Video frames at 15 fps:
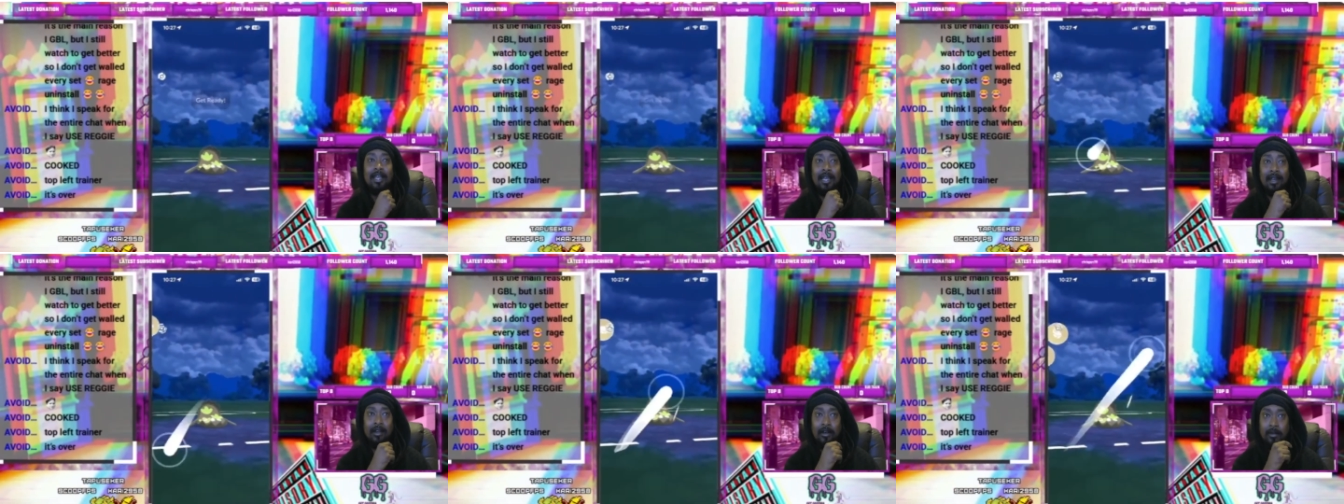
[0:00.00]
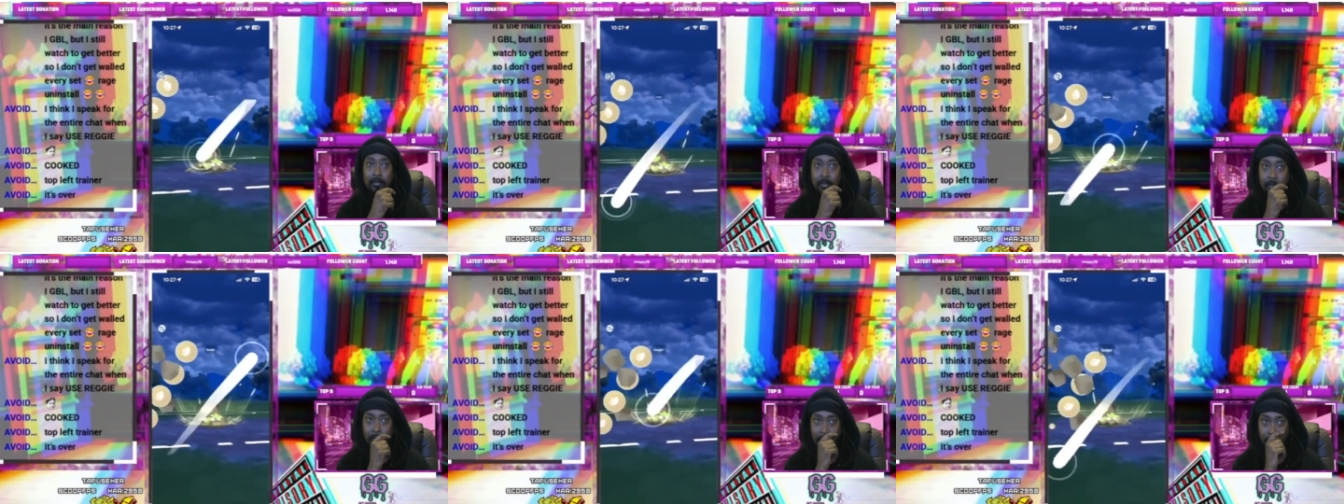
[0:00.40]
and
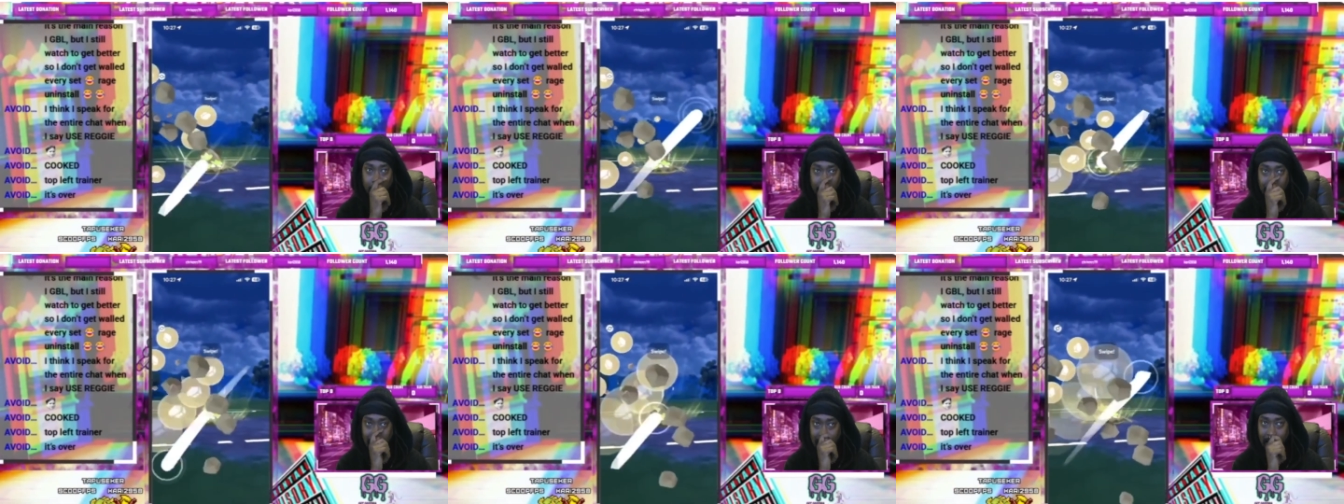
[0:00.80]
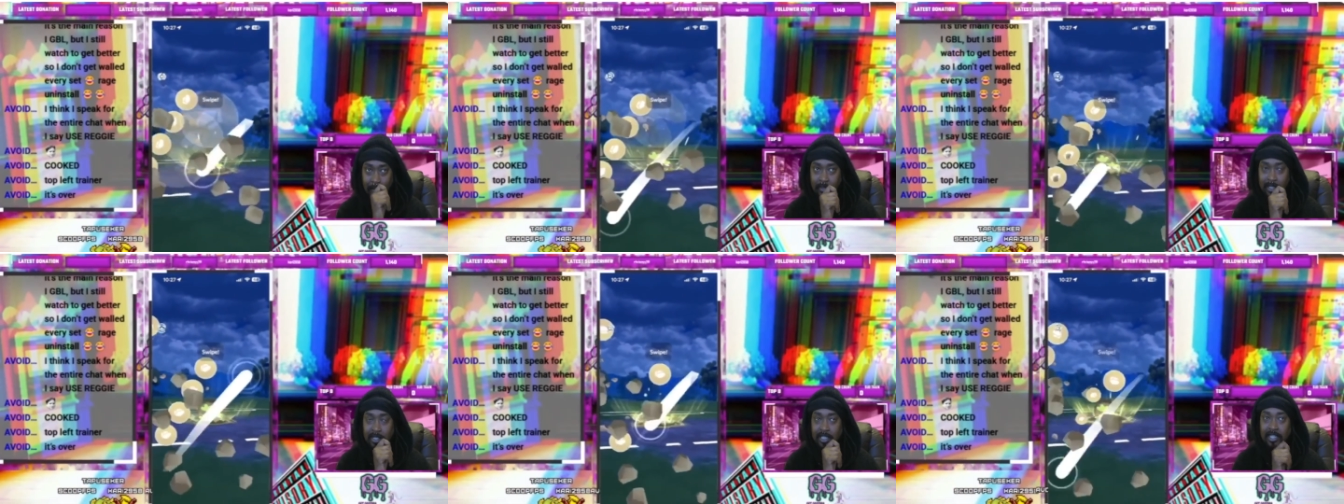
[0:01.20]
we opt
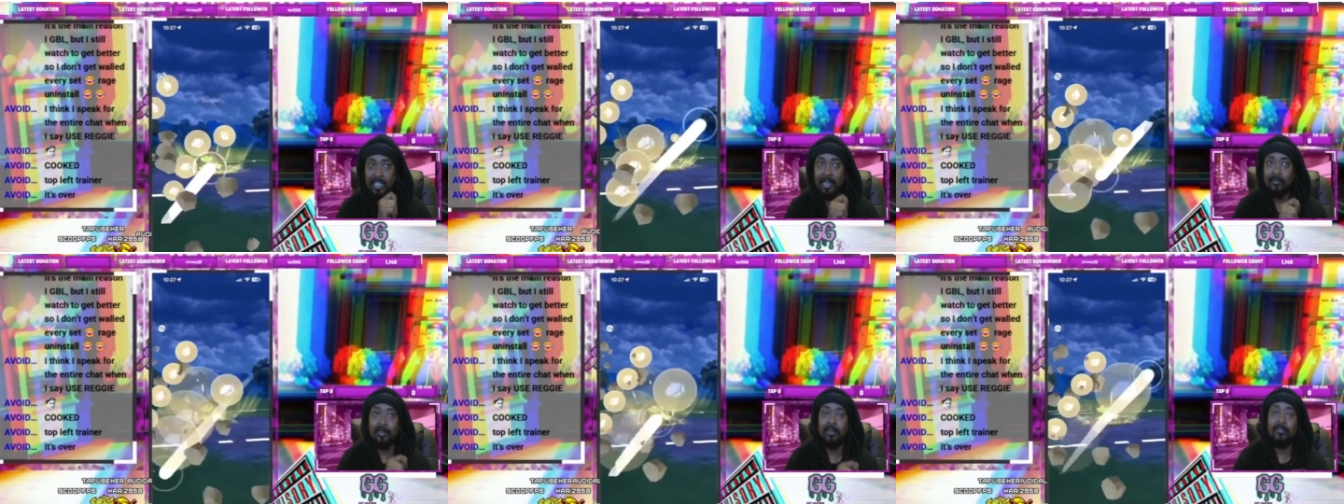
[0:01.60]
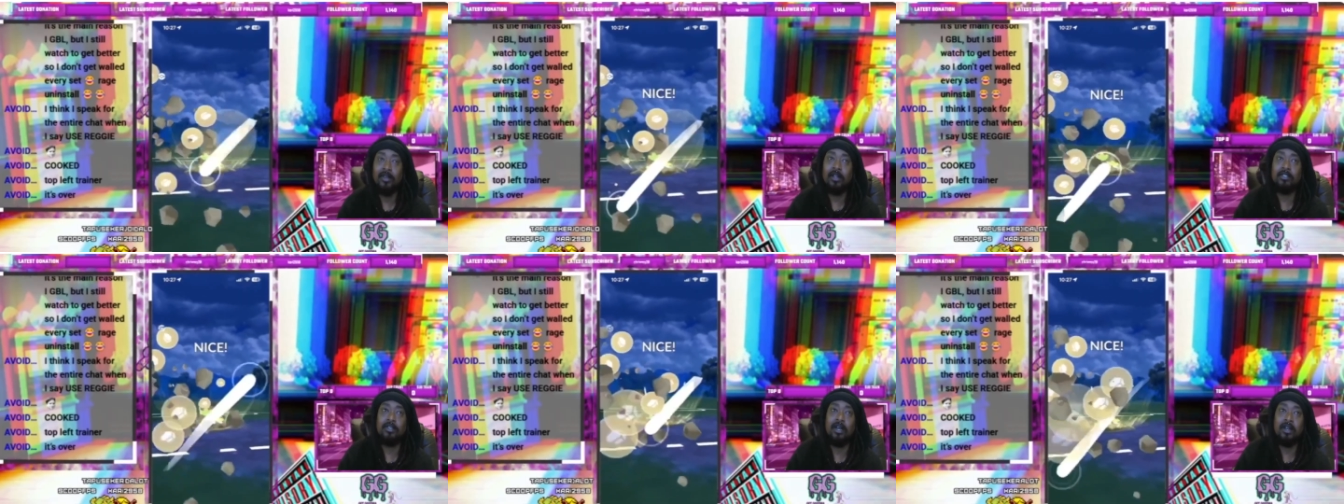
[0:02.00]
to just get rid of the
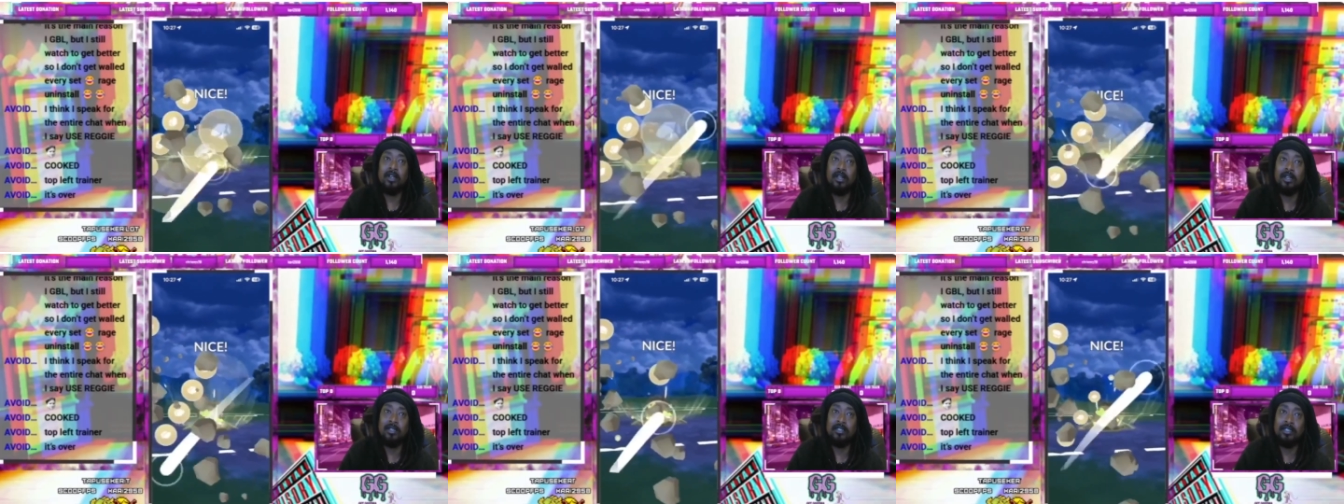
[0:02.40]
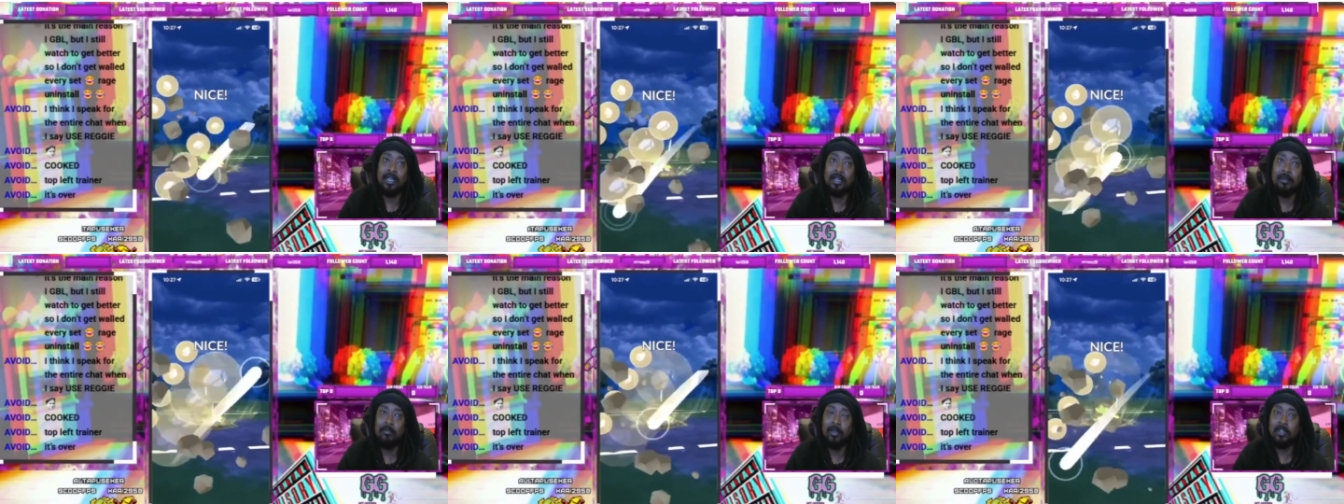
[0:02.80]
Altaria
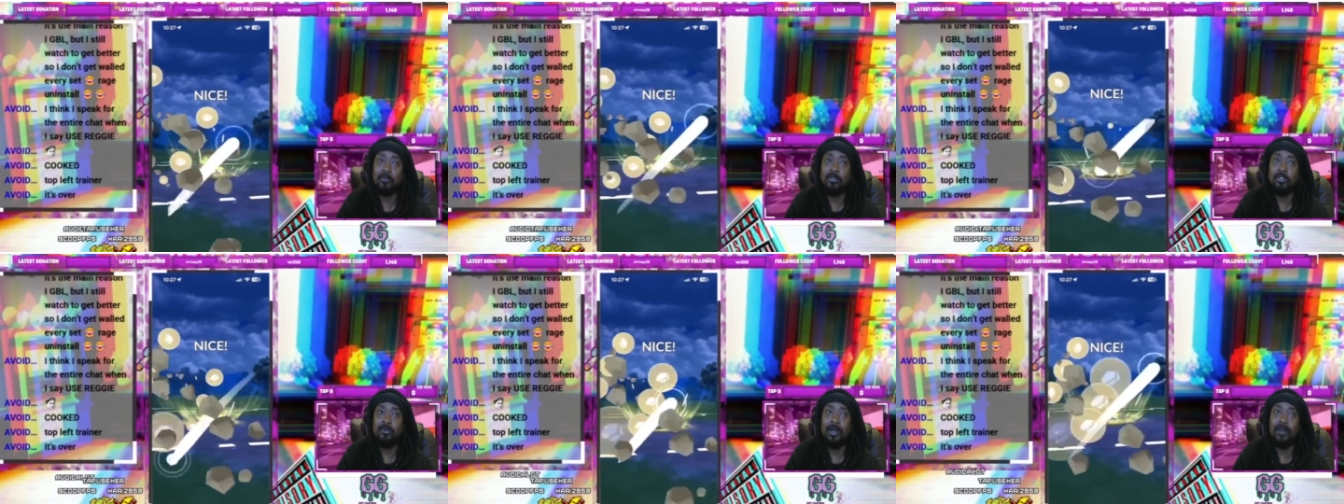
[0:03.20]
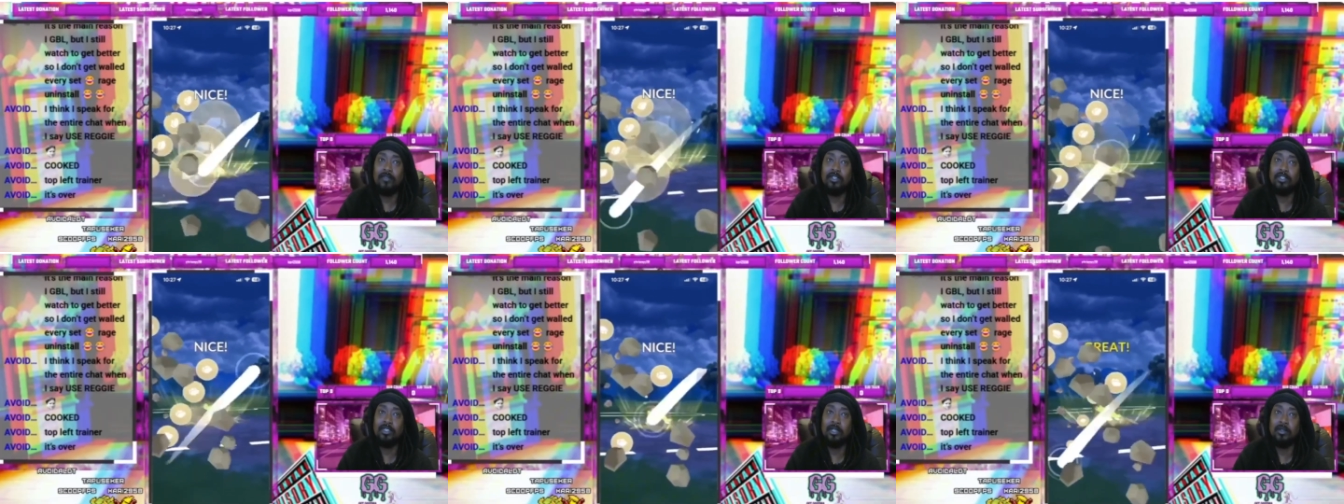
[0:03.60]
instead because we do have the
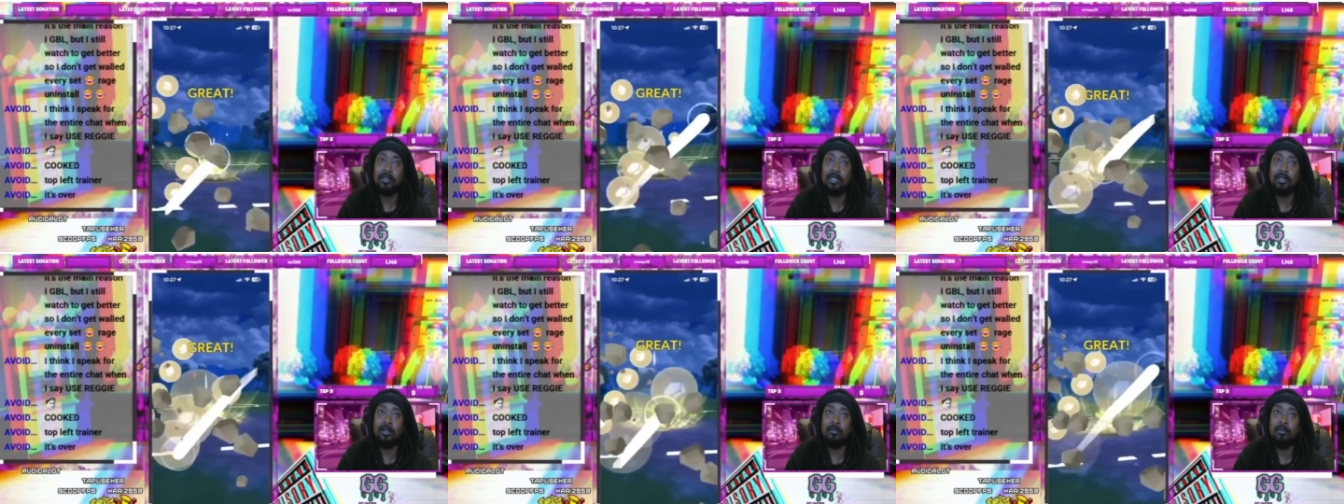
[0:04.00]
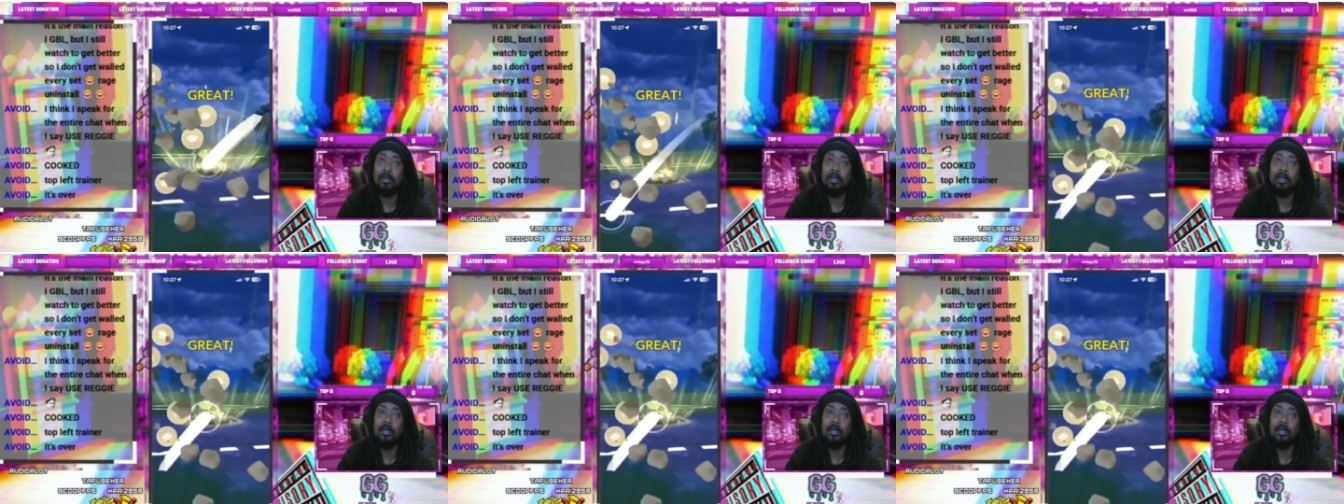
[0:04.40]
shield, and